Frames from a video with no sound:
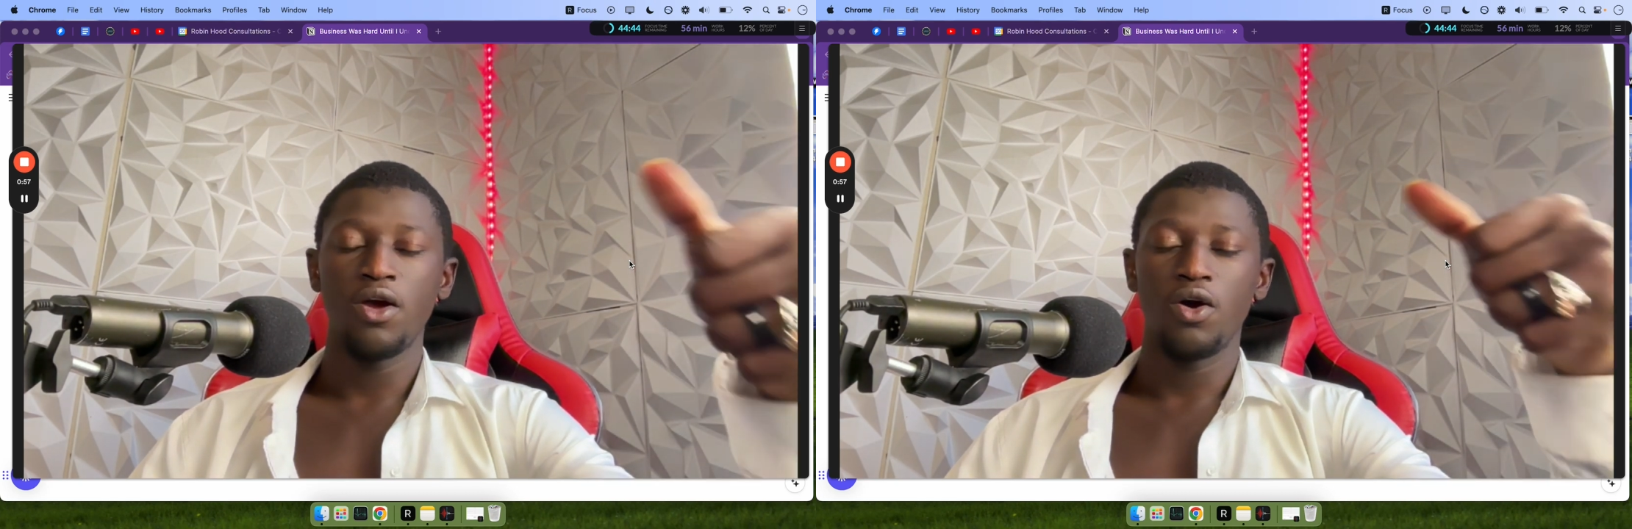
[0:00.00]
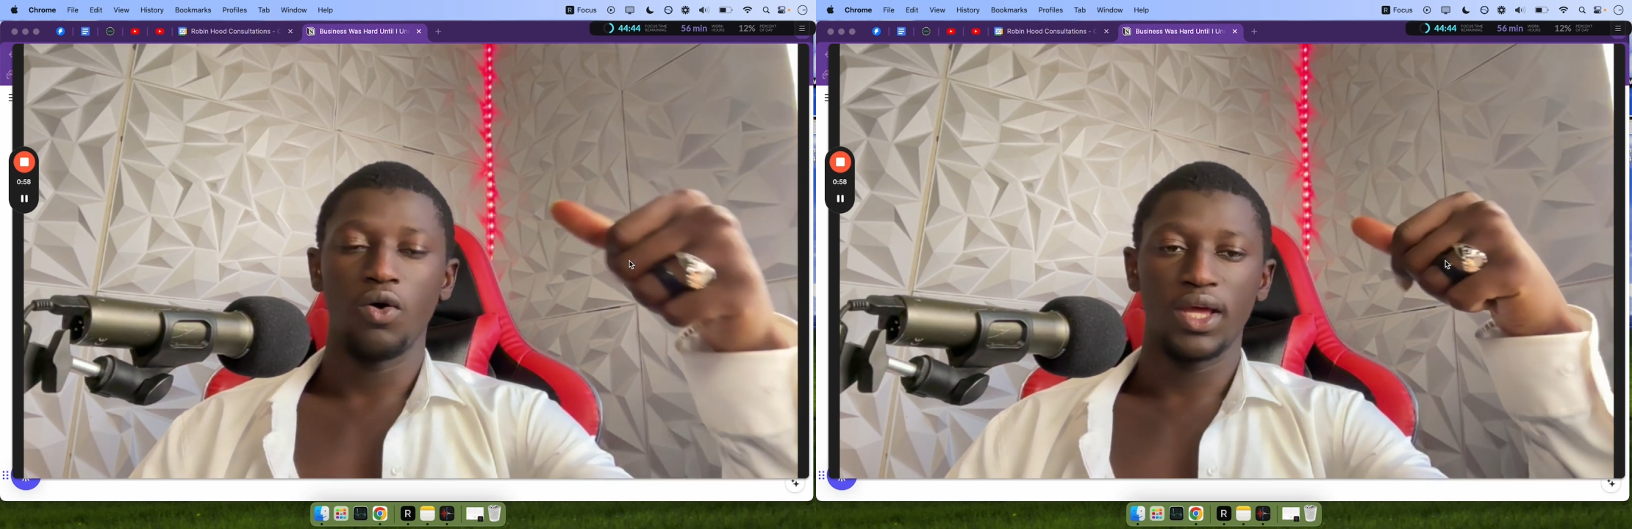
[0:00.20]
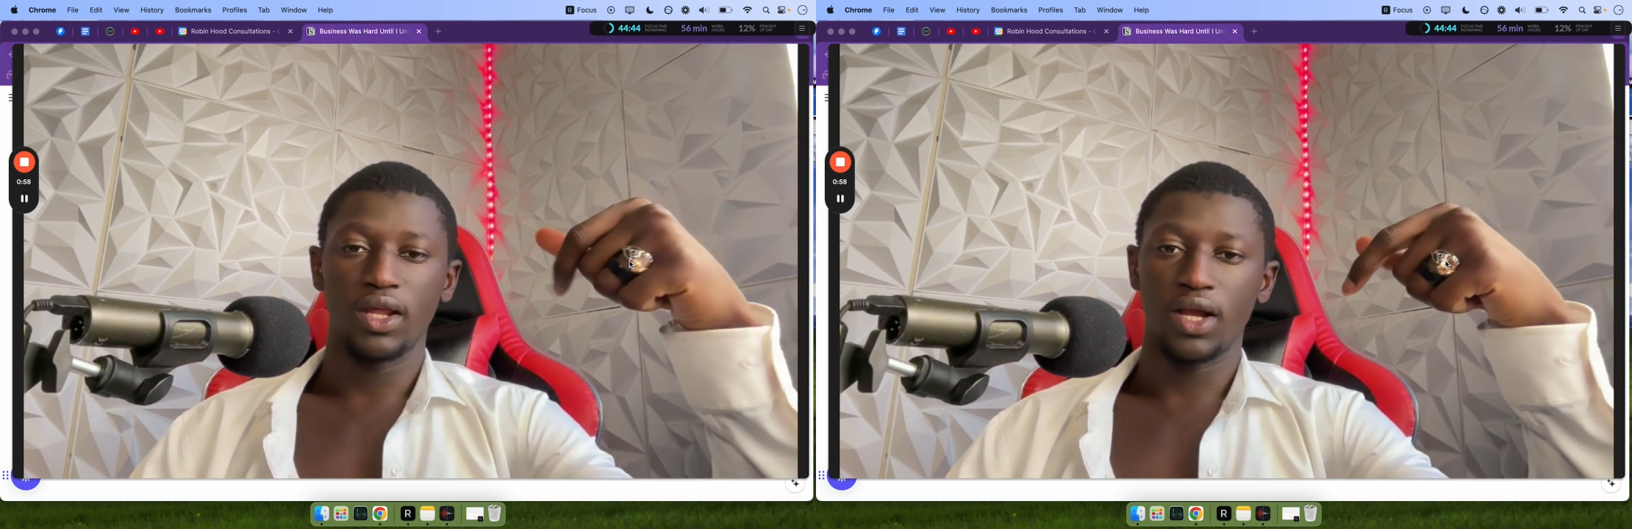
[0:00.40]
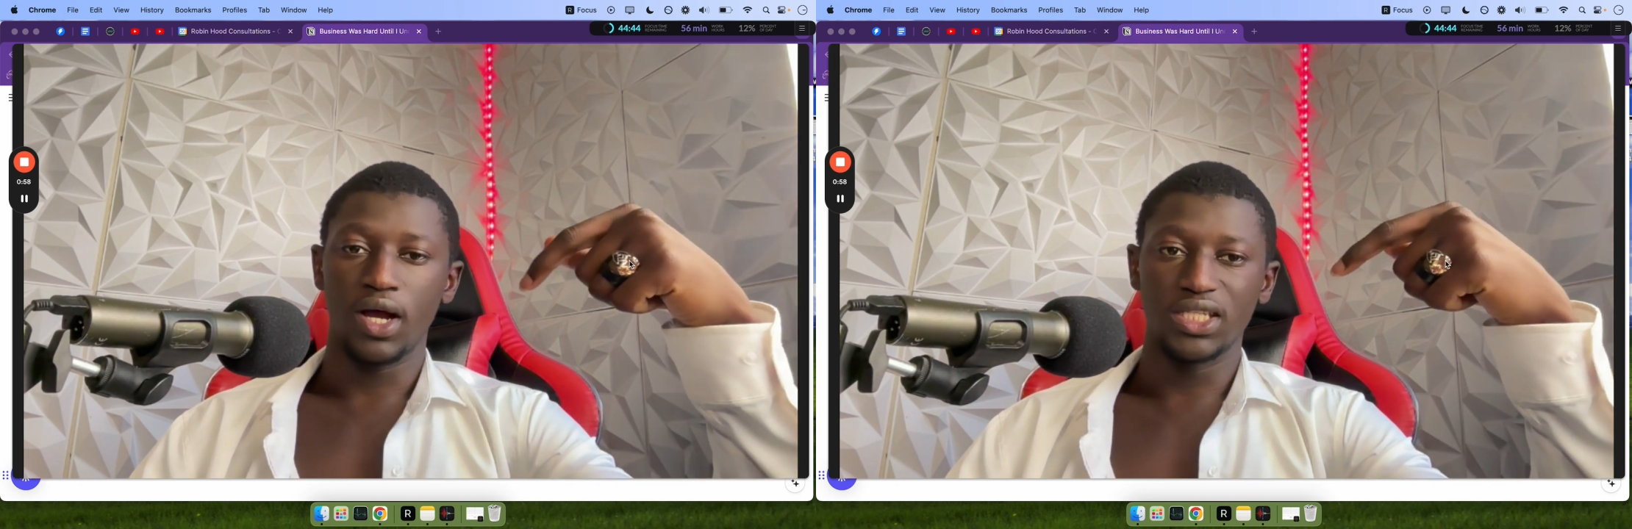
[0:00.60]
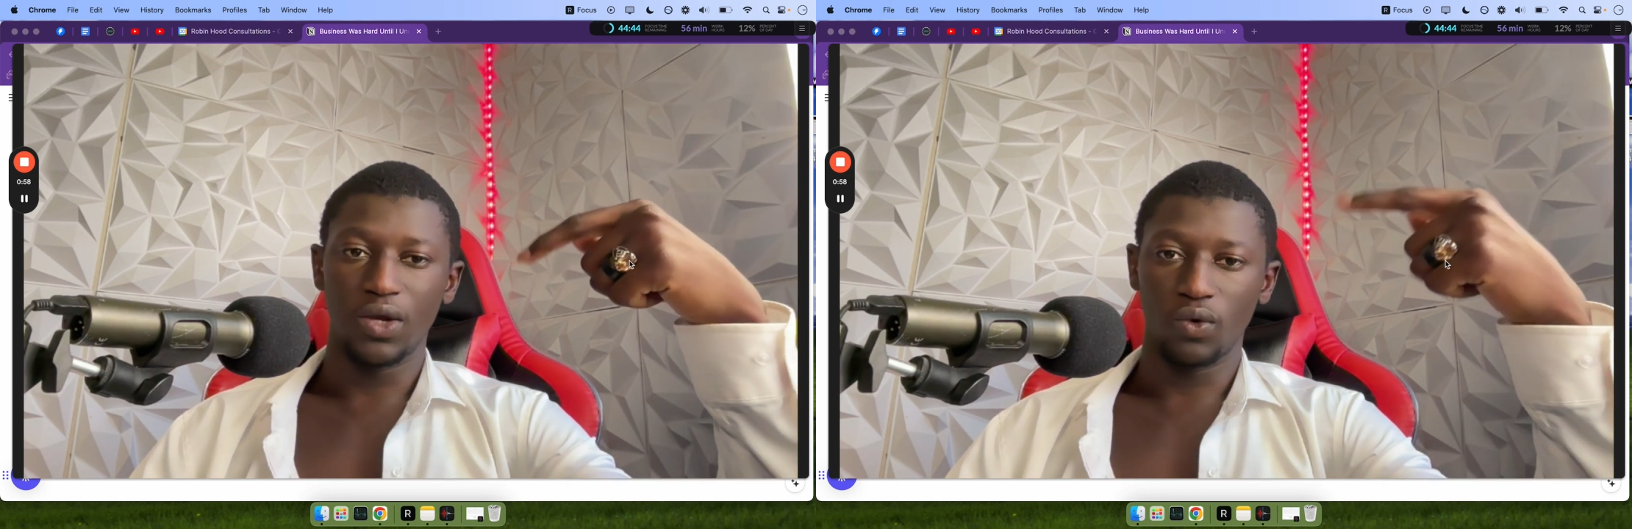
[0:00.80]
or getting in
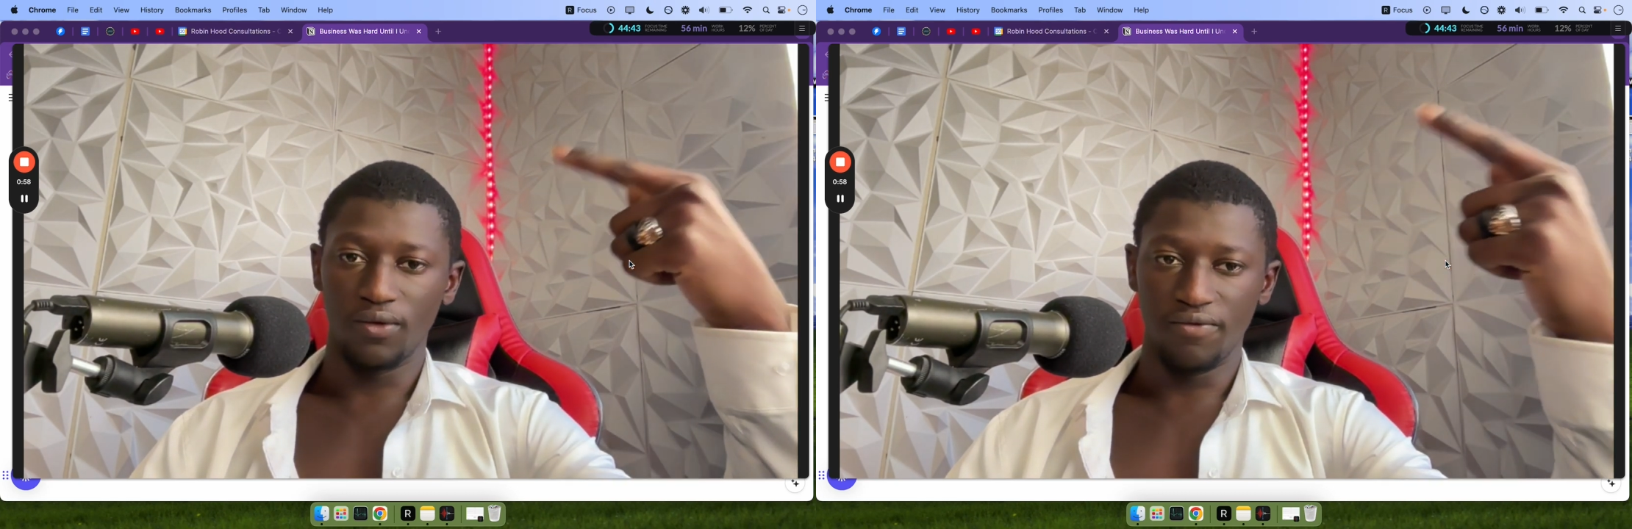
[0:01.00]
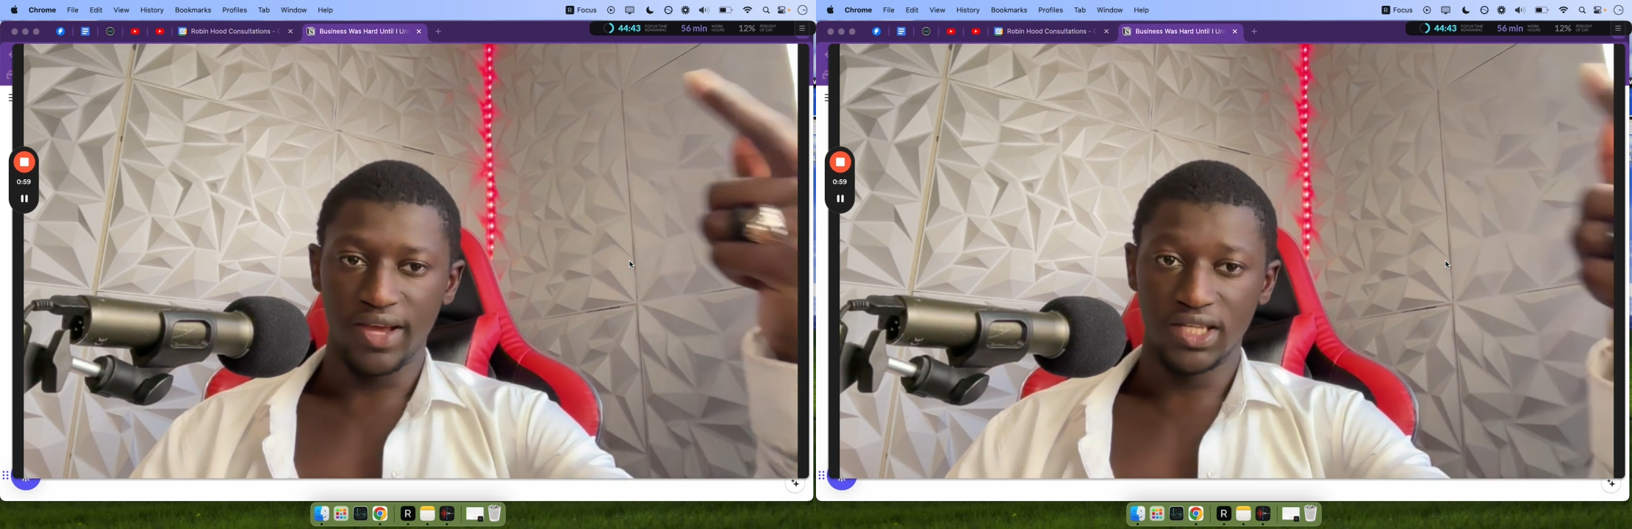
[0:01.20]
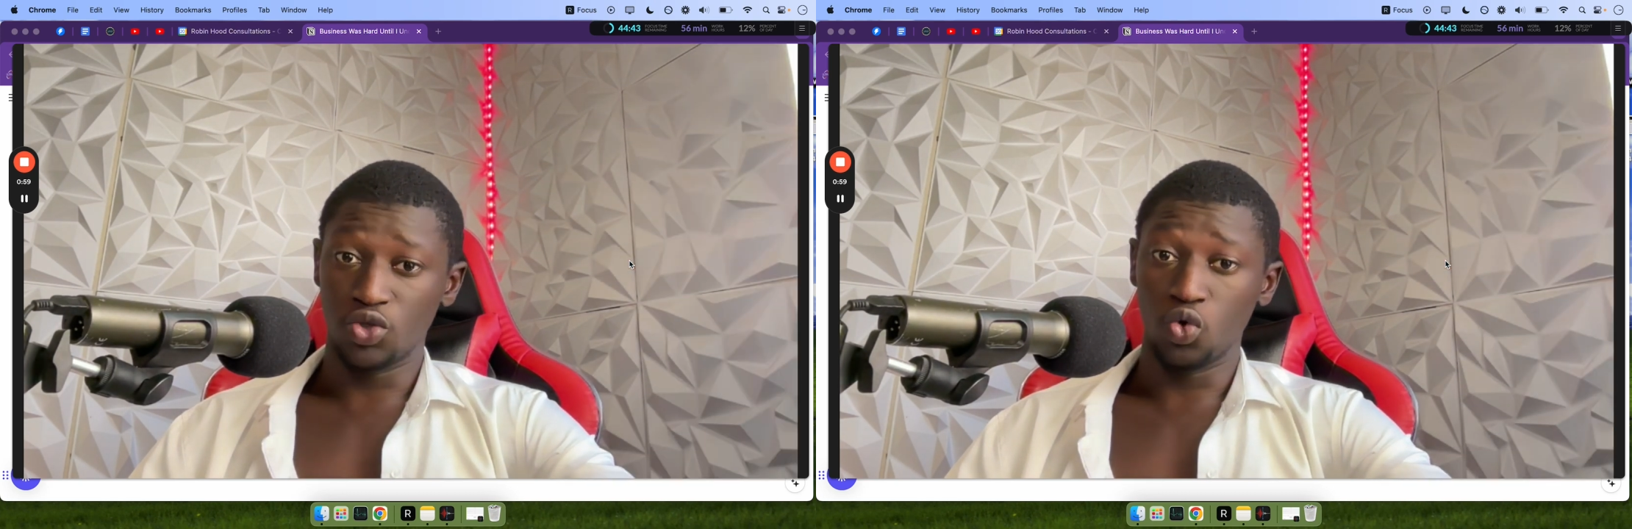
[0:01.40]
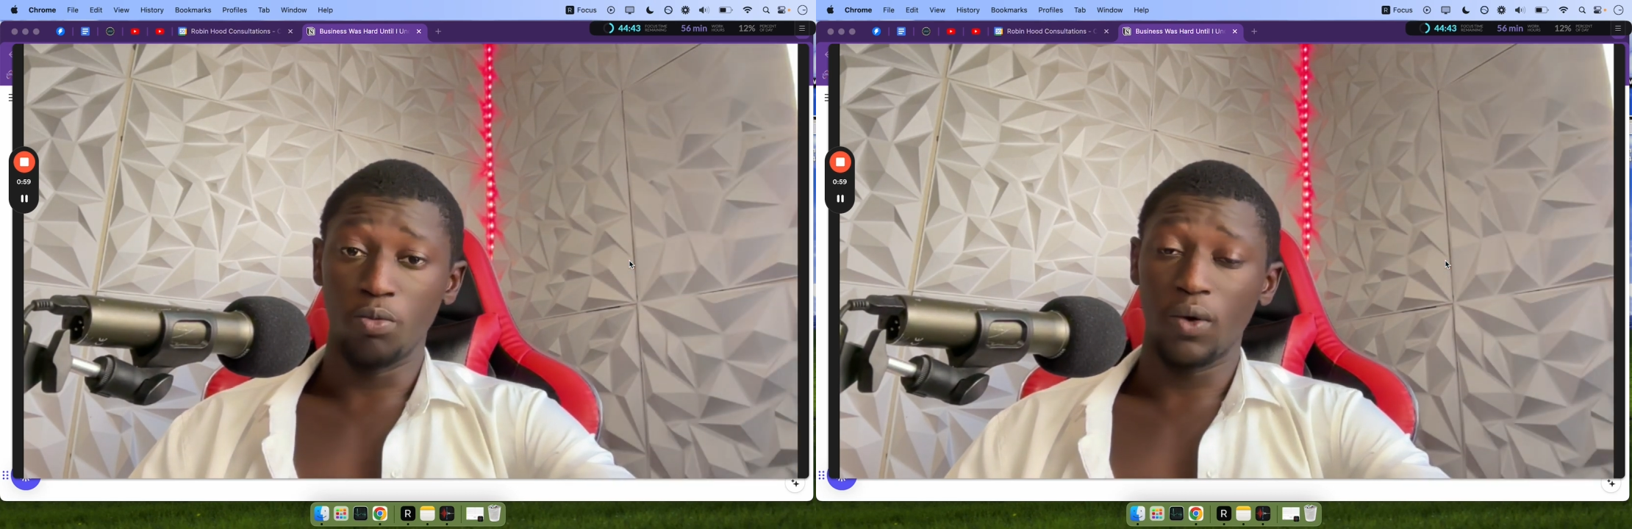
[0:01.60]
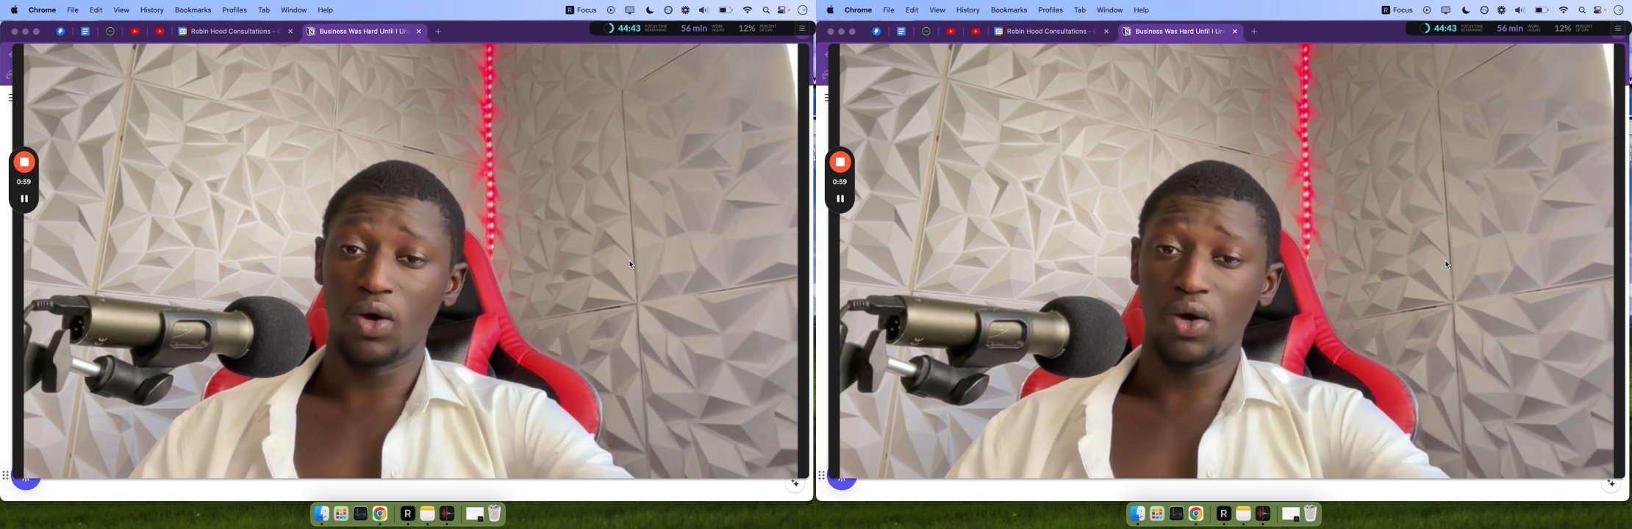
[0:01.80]
contact with investors who might want to